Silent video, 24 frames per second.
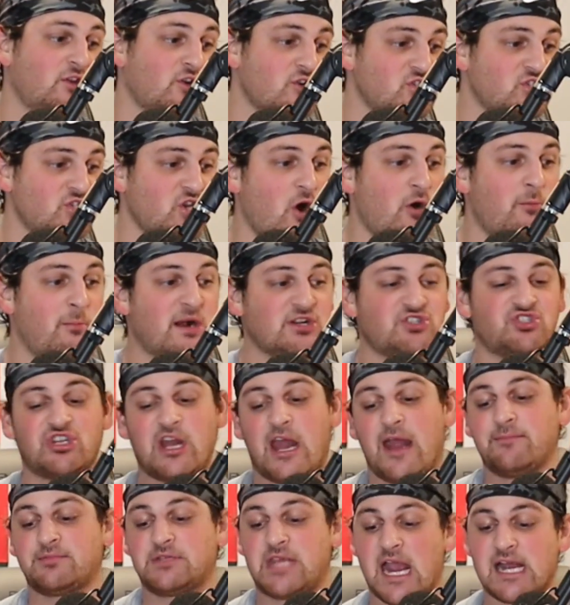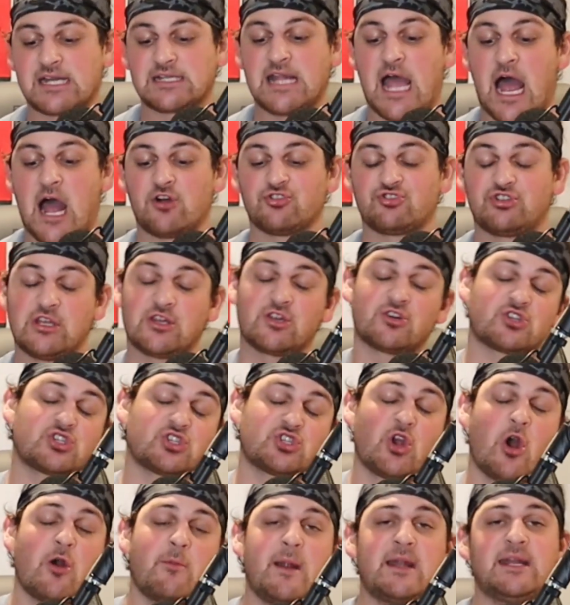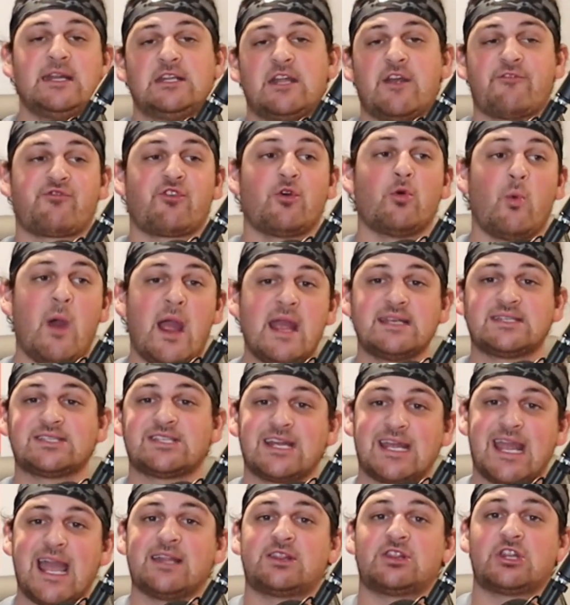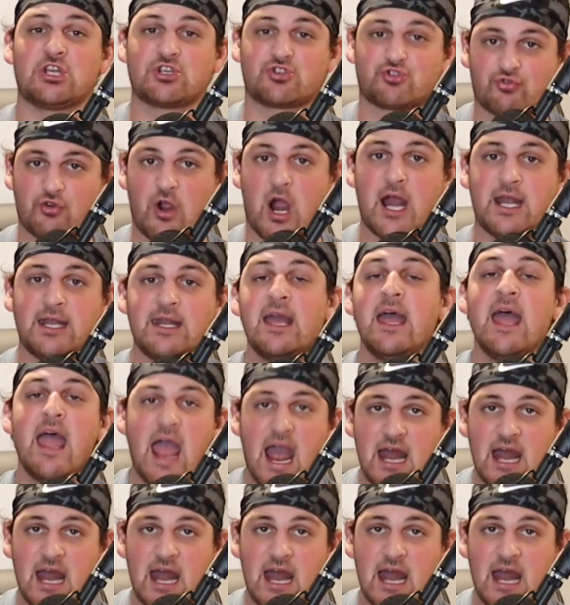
There's so much damn technology. There's so many different ways to get this right